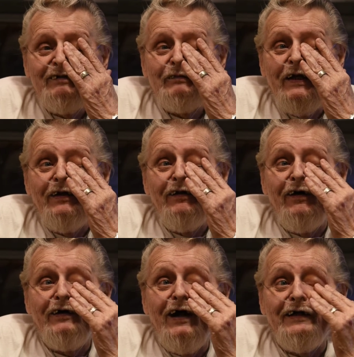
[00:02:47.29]
Been a
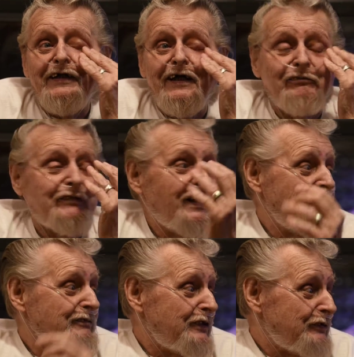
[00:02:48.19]
long goddamn
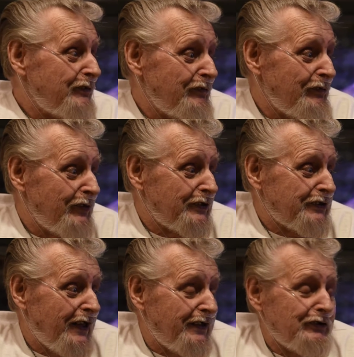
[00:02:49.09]
time since we were
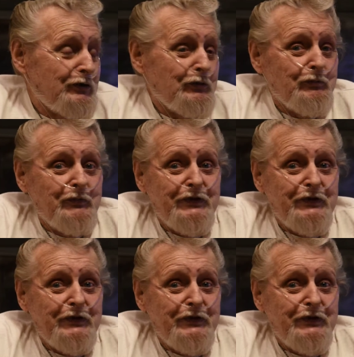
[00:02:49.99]
worked out of tubes.